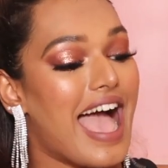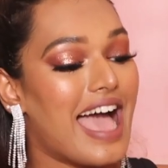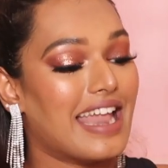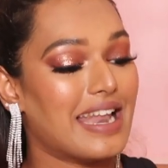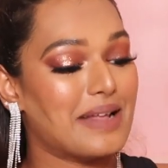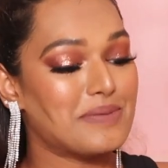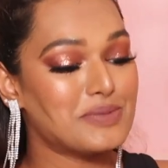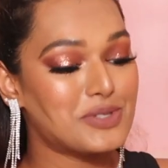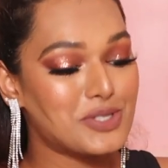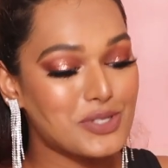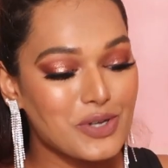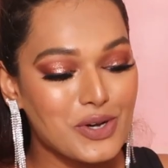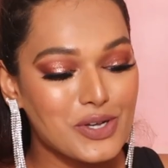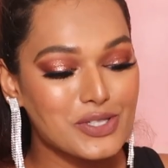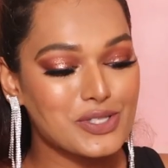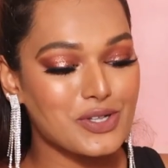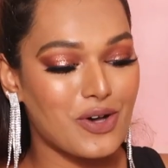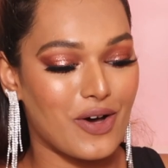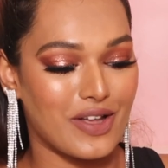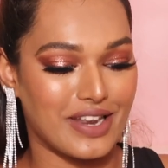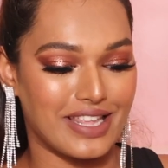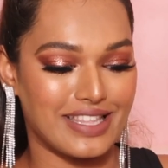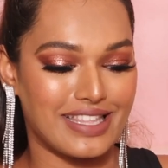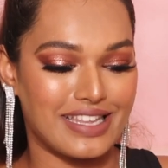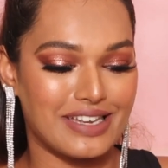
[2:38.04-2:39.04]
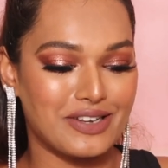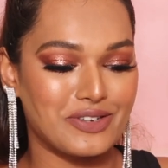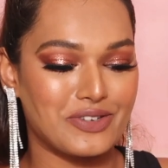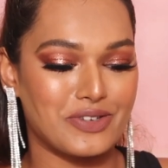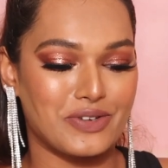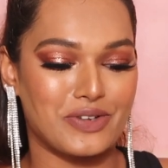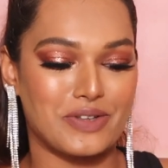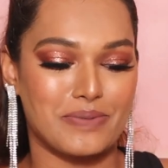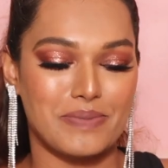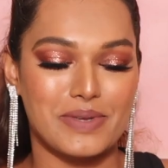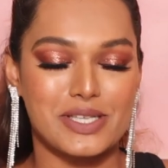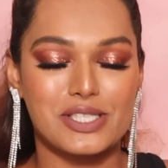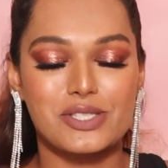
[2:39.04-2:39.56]
and I'm so sorry that it
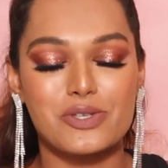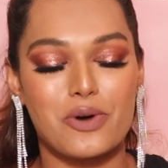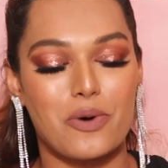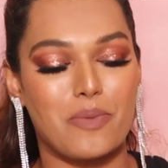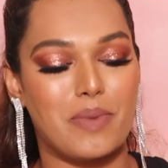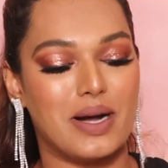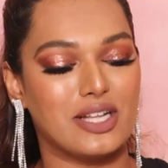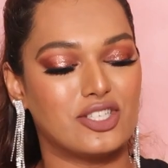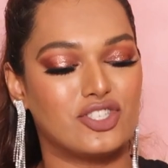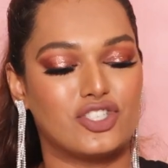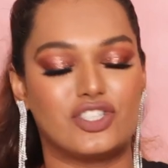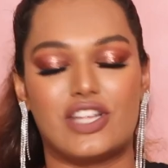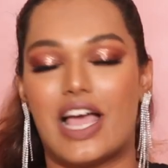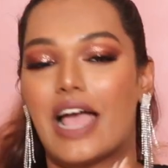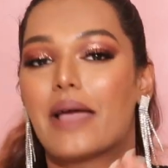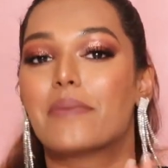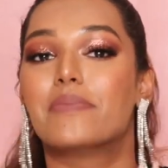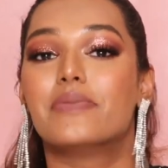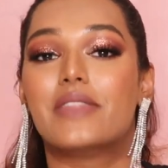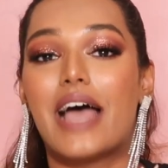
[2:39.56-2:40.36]
took me so much time.